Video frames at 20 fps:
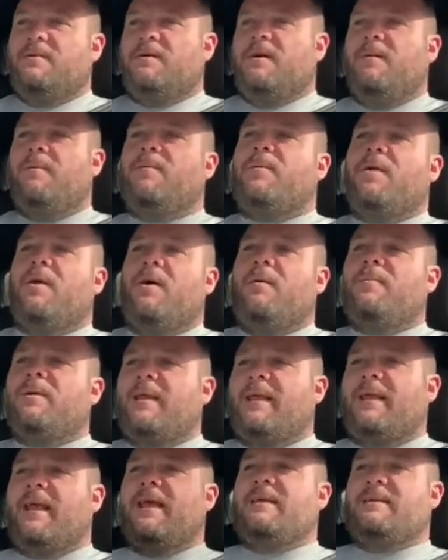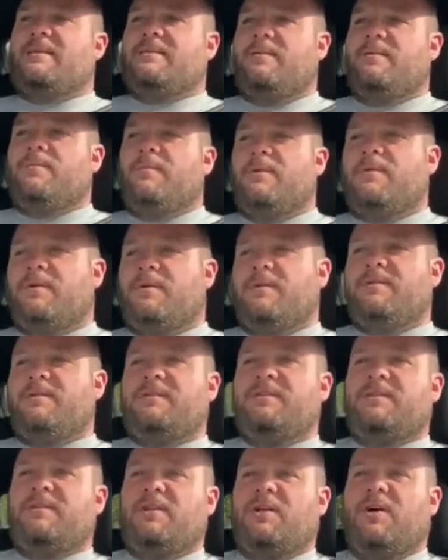I'm gonna guess.
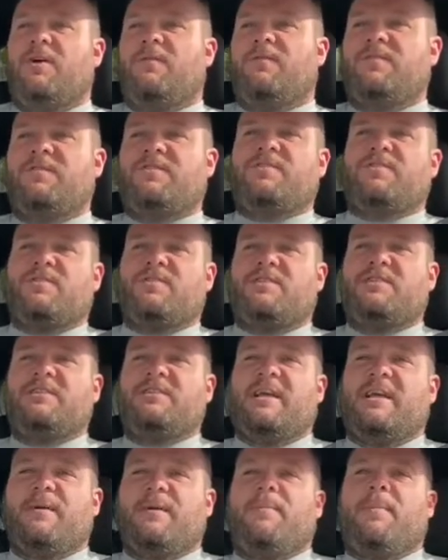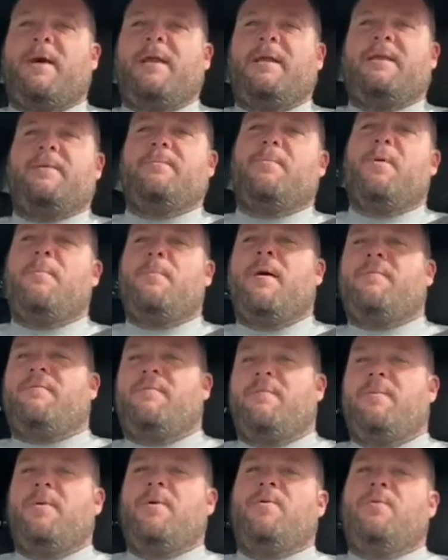She's gonna go for sausage, egg, and bacon and
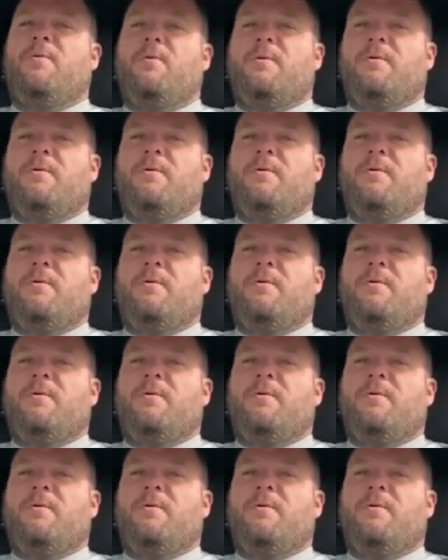muffin meal.